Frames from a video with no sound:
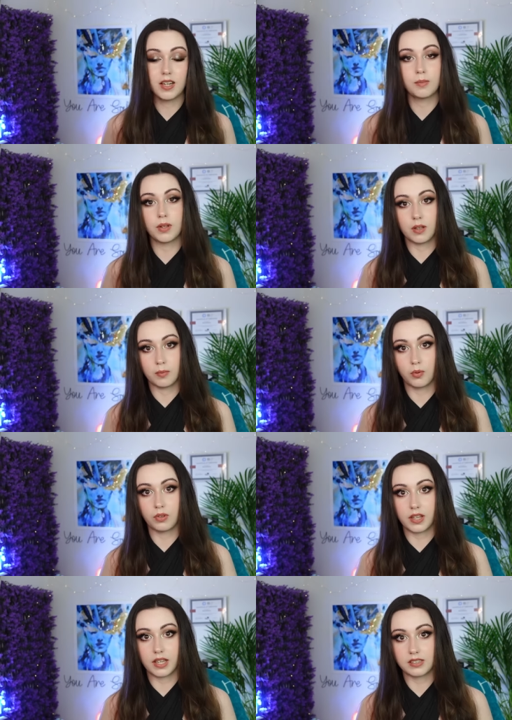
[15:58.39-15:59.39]
but the
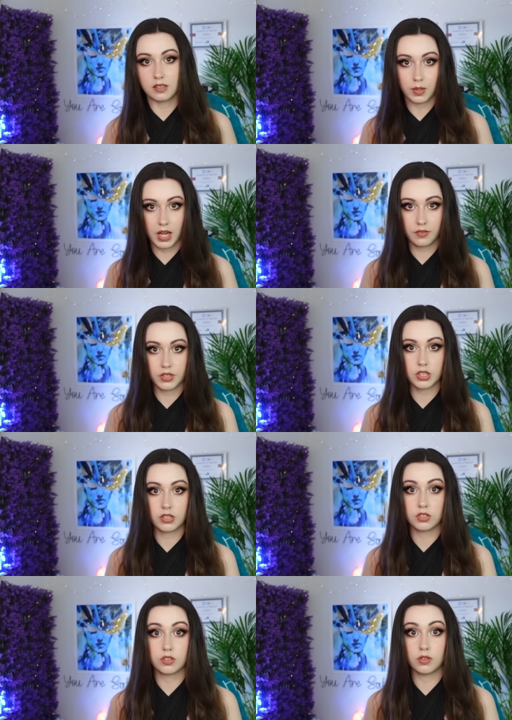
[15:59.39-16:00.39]
important thing is that we have each
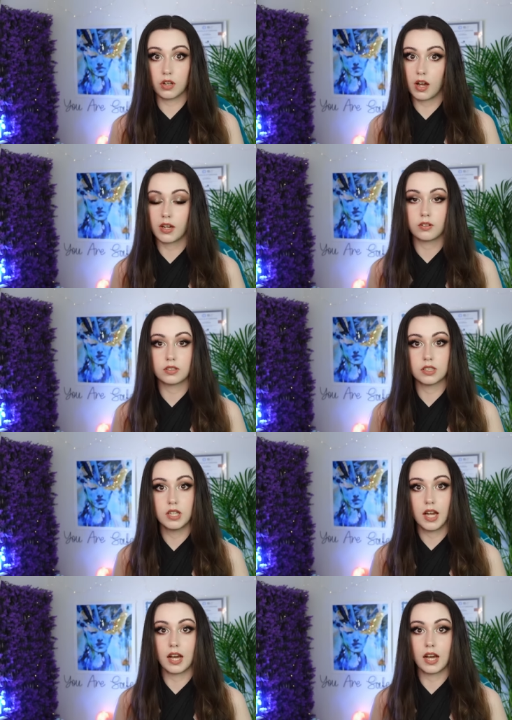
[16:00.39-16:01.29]
other to rely on,